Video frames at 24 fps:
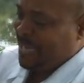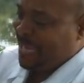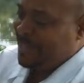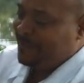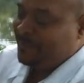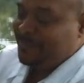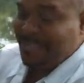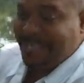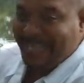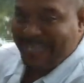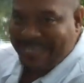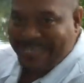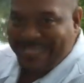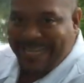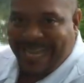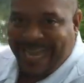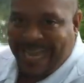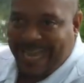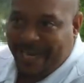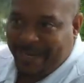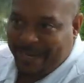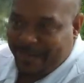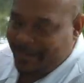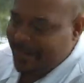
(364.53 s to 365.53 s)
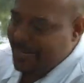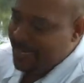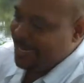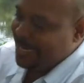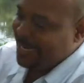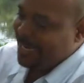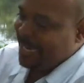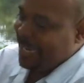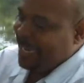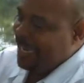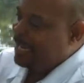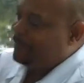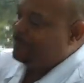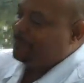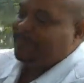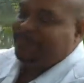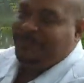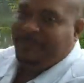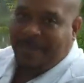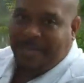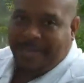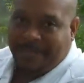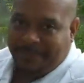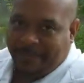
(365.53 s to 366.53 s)
I have the entire
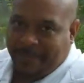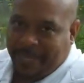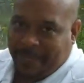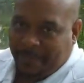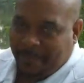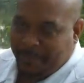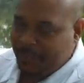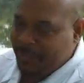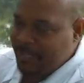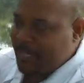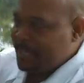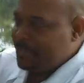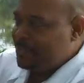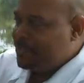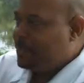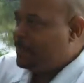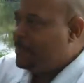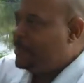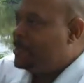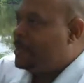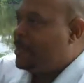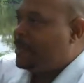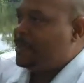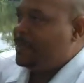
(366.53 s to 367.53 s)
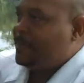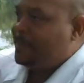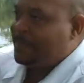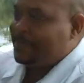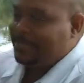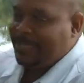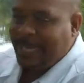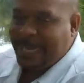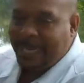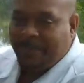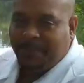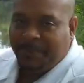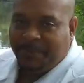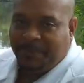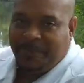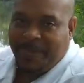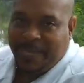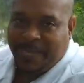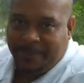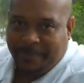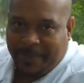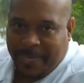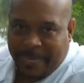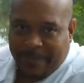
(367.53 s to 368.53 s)
Amplified Bible. You guys hear me talking about the
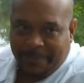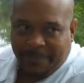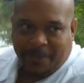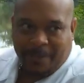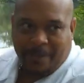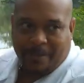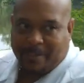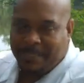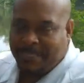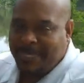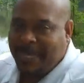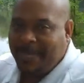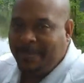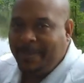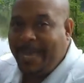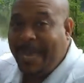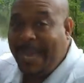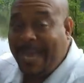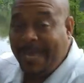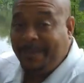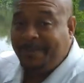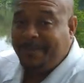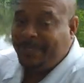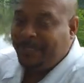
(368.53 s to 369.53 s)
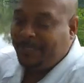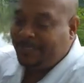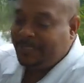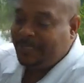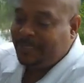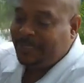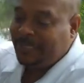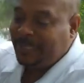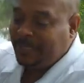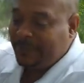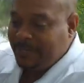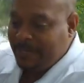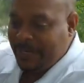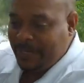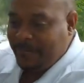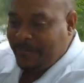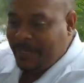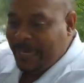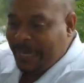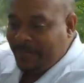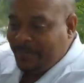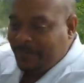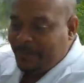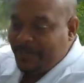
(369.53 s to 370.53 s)
Amplified Bible all the time. I absolutely love that
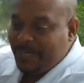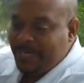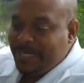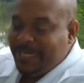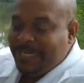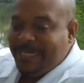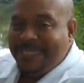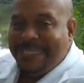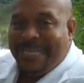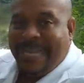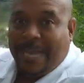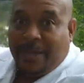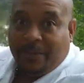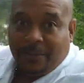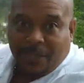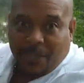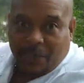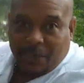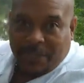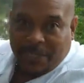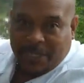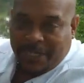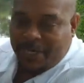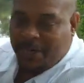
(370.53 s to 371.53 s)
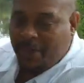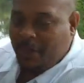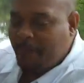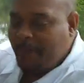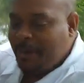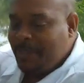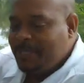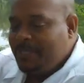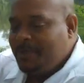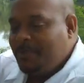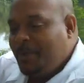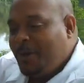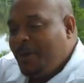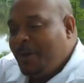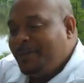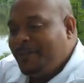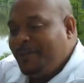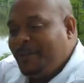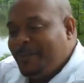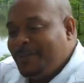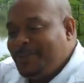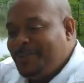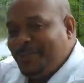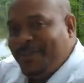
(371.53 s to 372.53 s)
Bible. Downloaded it on my
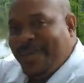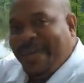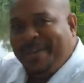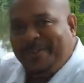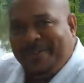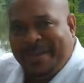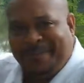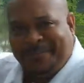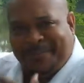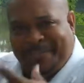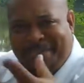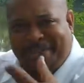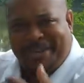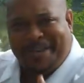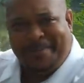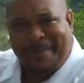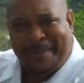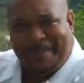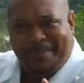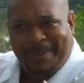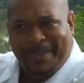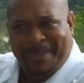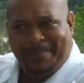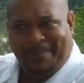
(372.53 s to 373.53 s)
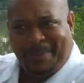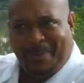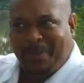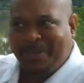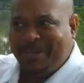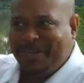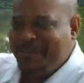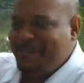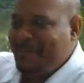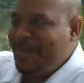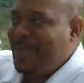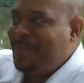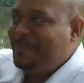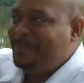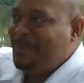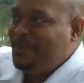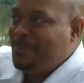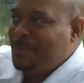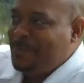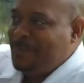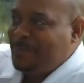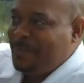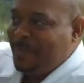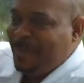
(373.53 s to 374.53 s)
smartphone, so now I don't have to carry my big bulky Bible
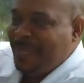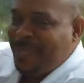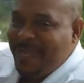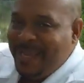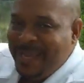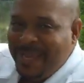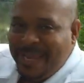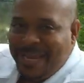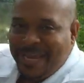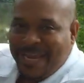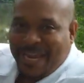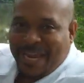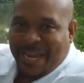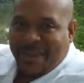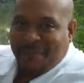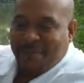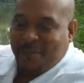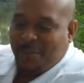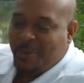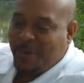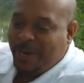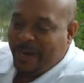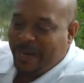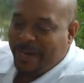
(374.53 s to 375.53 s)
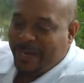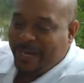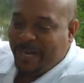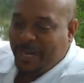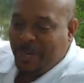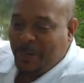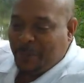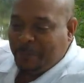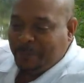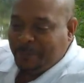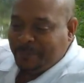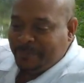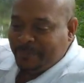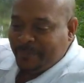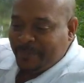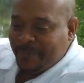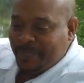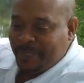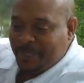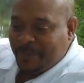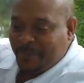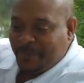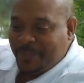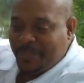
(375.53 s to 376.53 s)
with me everywhere I go
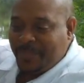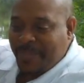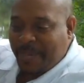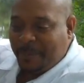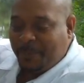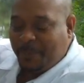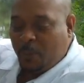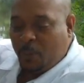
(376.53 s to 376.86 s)
with that.